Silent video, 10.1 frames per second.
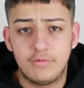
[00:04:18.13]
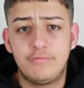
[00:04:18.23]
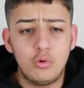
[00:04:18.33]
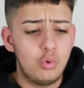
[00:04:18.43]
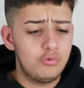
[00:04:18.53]
a
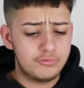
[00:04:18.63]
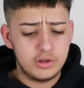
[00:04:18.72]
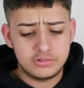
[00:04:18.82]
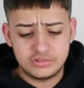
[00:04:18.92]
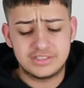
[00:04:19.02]
full
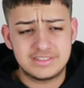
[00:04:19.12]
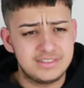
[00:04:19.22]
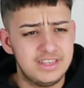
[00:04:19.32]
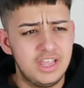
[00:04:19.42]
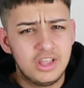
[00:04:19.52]

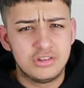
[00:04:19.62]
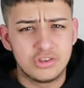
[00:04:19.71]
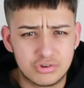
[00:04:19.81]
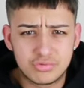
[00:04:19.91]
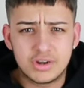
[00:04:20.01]
360
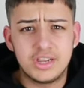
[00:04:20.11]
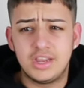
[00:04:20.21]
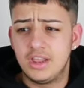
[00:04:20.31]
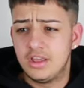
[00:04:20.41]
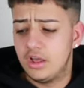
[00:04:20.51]

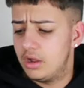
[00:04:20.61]
degree